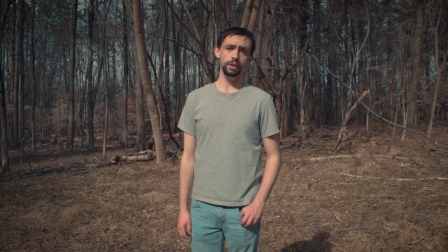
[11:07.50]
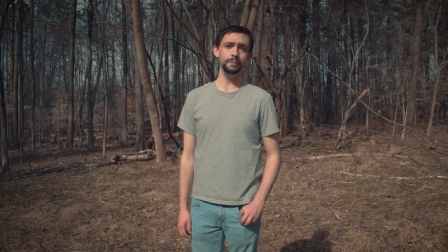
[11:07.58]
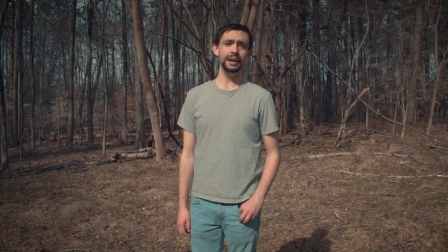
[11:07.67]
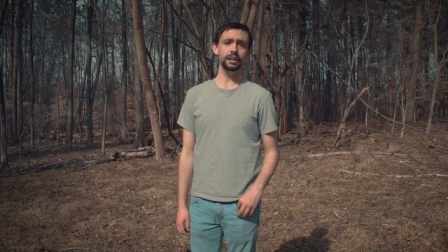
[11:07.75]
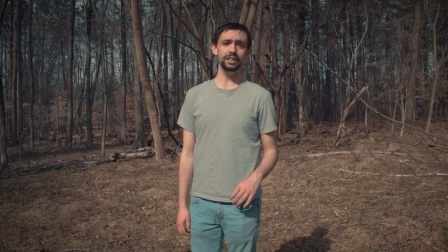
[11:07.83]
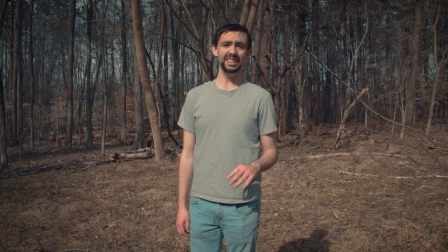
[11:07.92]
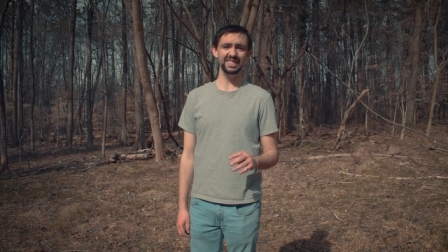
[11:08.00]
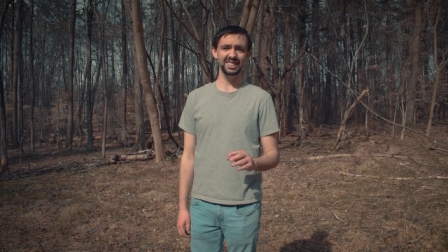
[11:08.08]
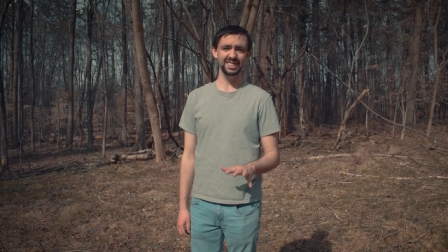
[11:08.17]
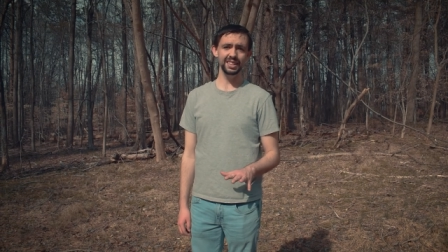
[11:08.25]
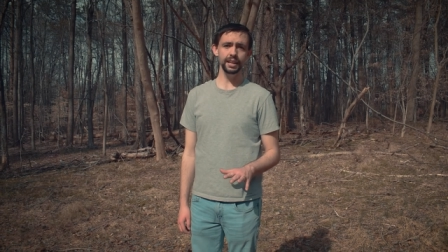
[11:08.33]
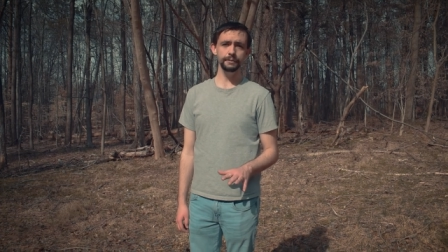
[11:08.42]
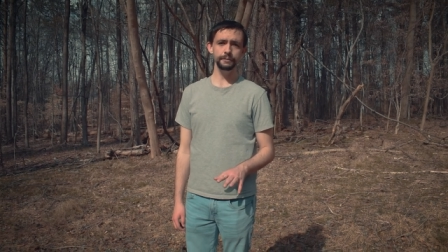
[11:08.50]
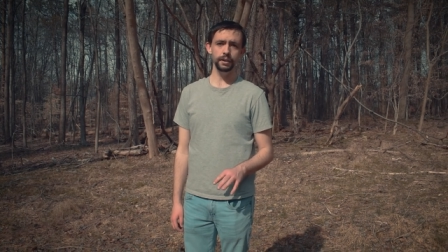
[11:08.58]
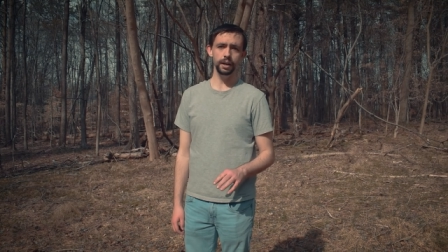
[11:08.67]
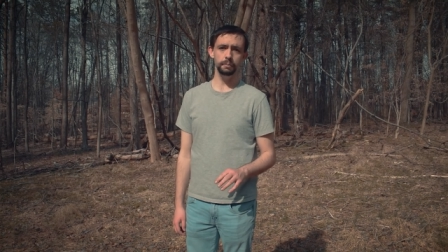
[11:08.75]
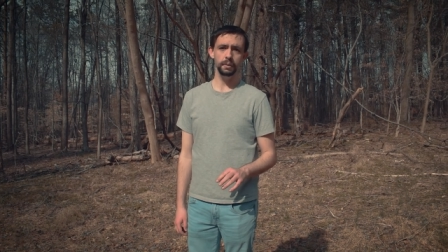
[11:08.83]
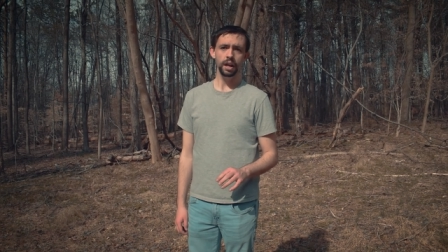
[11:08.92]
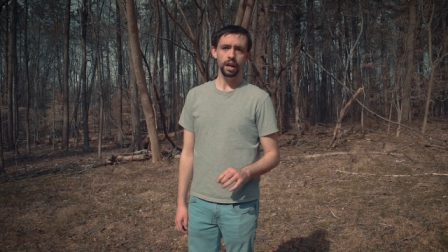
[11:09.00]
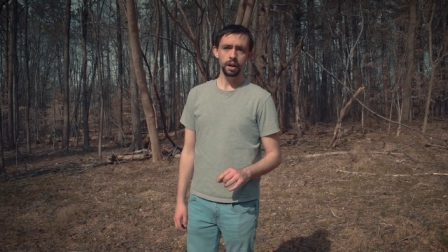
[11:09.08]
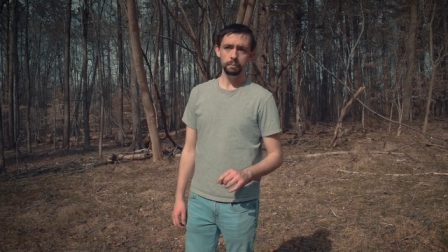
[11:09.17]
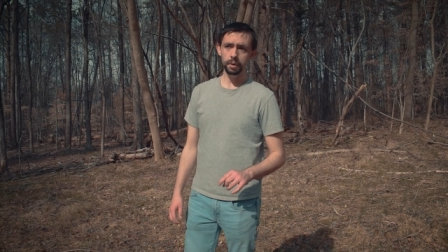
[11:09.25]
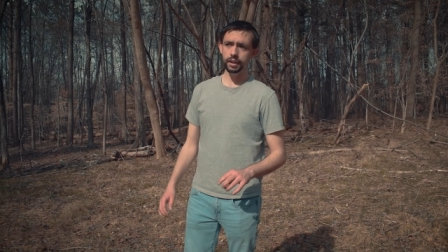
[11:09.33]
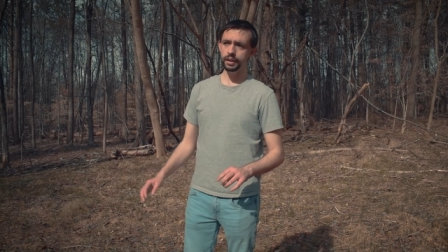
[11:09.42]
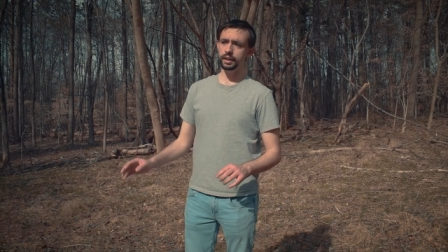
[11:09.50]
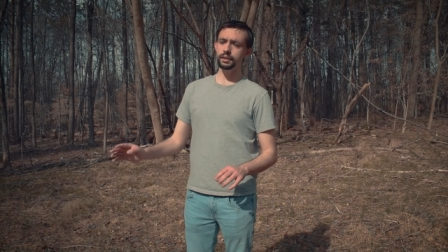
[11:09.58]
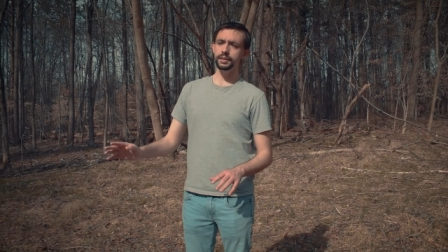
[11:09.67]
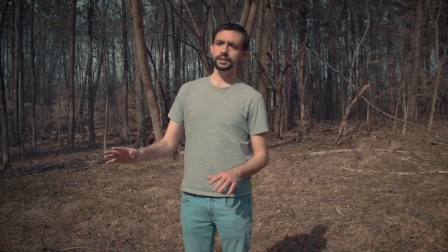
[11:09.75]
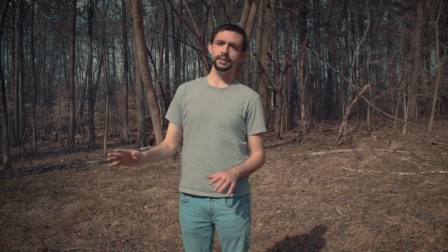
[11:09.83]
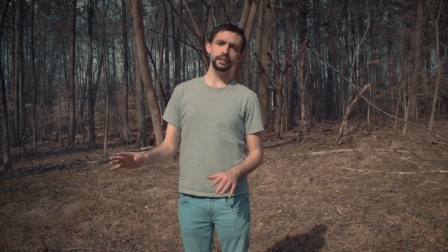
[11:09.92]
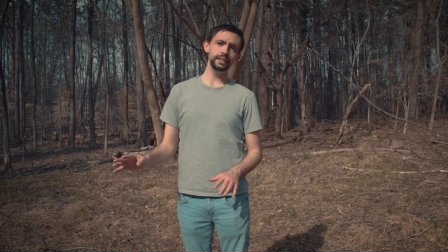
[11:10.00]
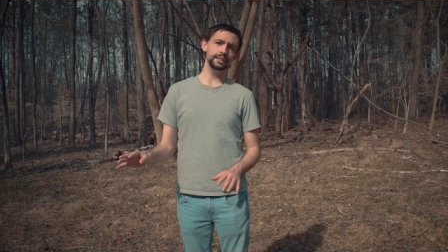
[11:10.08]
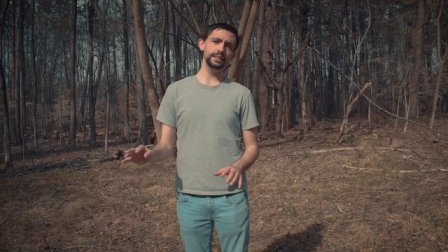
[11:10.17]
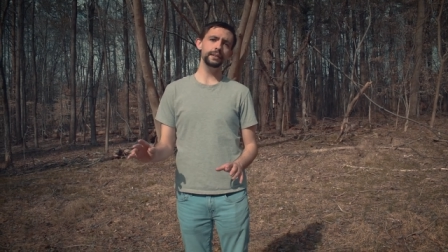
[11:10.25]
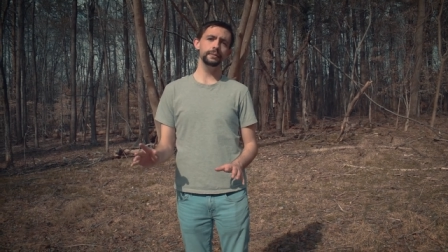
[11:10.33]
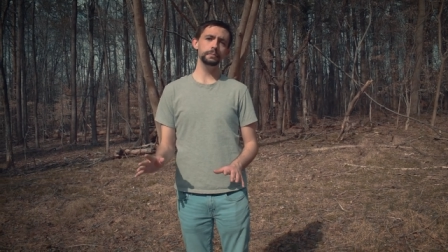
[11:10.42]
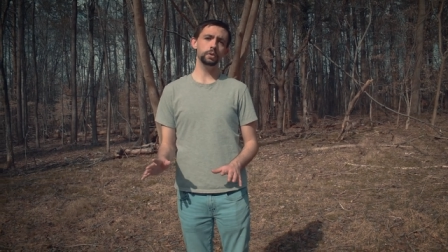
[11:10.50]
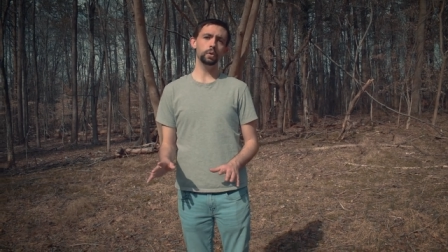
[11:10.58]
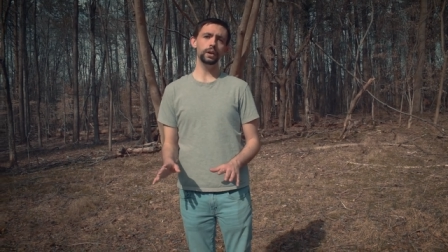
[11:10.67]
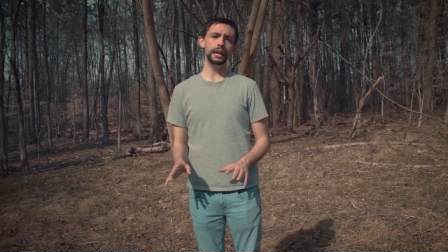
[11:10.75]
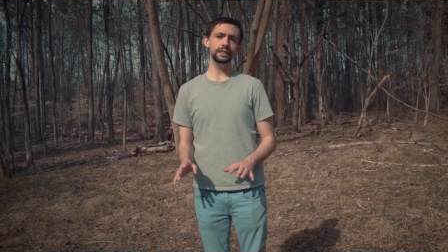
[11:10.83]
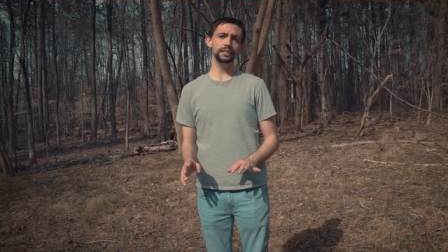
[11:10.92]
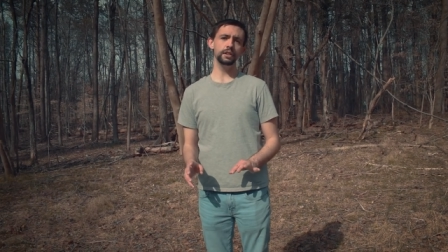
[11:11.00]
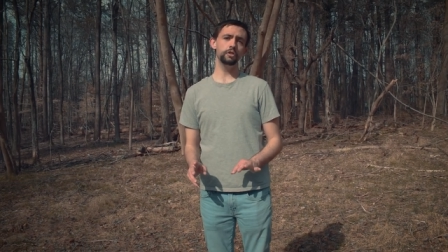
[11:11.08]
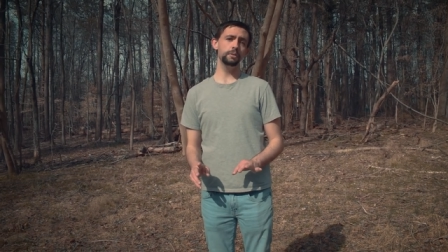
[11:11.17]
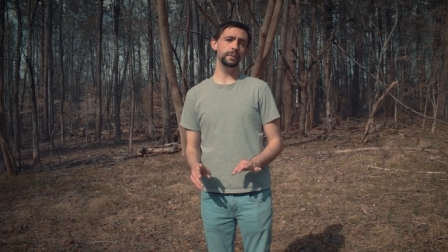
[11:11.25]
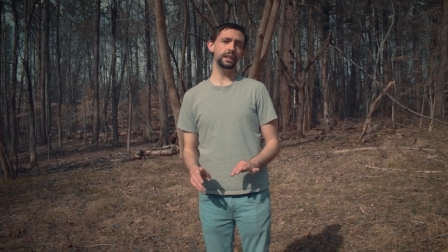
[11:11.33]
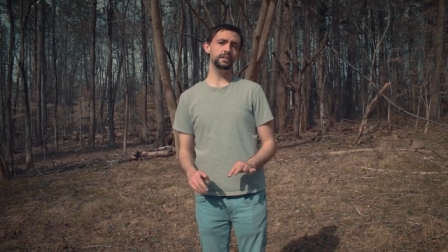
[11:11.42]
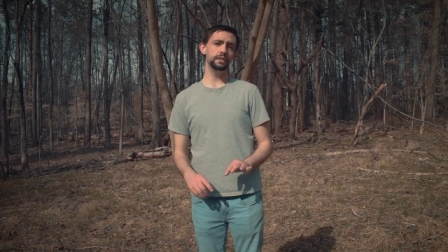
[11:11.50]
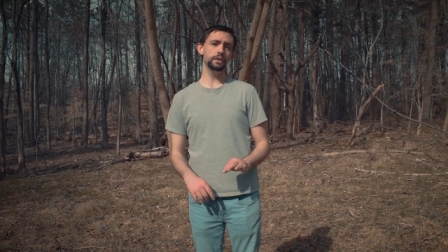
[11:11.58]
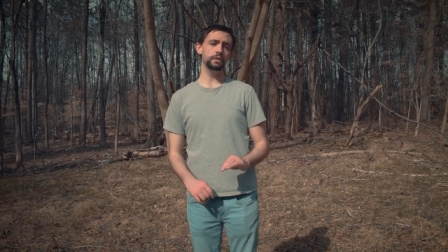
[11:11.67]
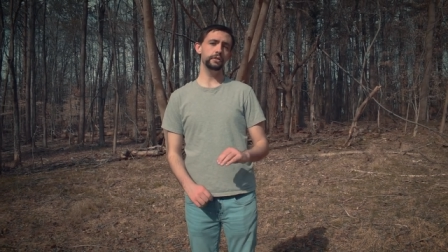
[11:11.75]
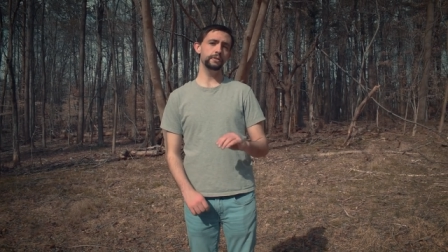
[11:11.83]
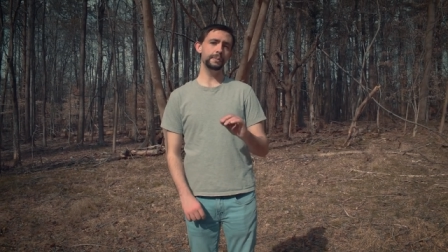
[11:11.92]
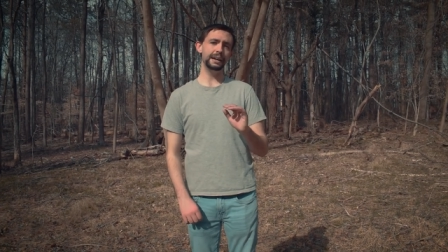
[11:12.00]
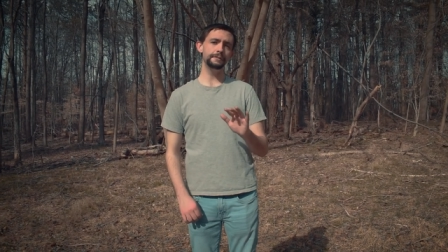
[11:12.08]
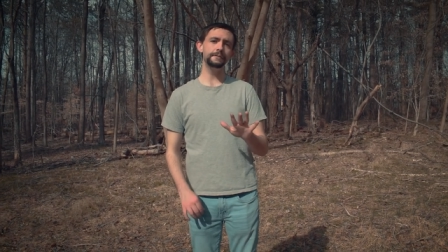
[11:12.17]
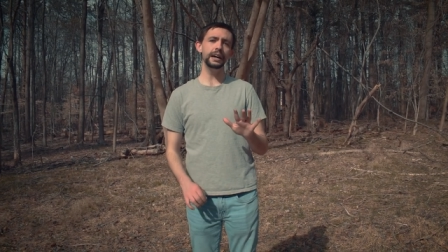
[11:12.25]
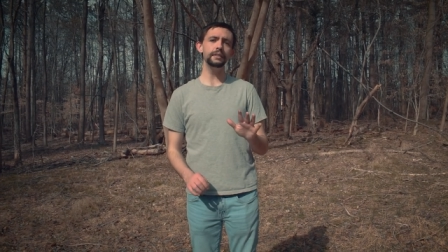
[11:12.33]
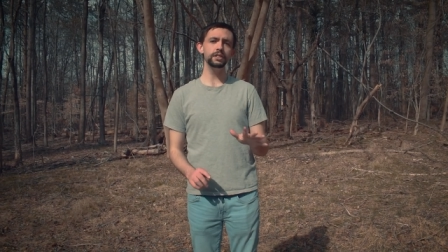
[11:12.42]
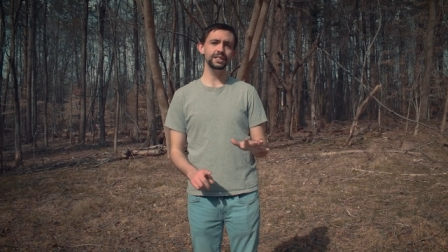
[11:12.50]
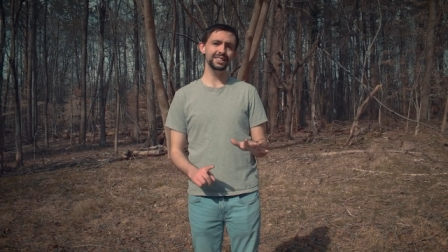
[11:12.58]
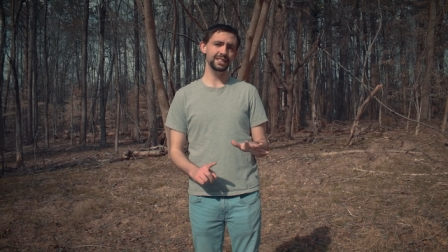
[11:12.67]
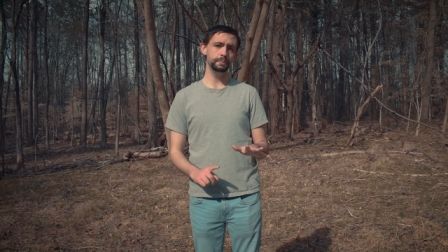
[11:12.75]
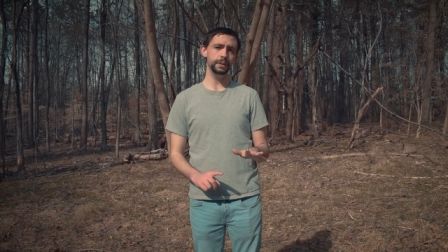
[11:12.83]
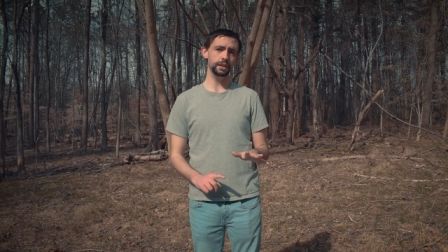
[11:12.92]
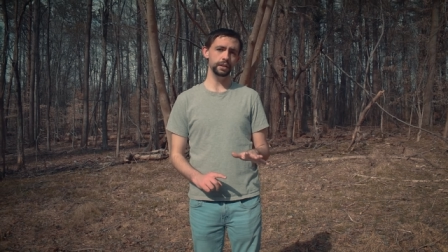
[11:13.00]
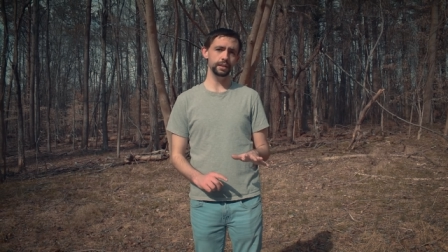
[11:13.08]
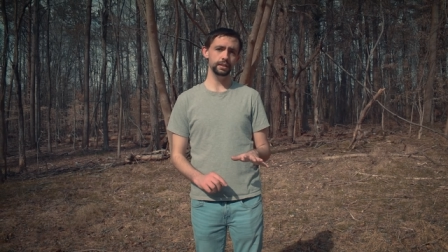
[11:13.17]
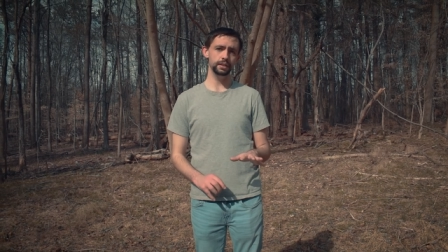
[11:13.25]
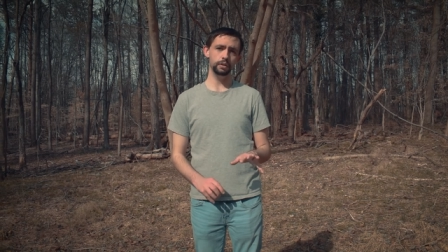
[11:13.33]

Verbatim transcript: where the battle gets its name from, but here in this area, aside from the courthouse, there would have been a total of about five or six buildings.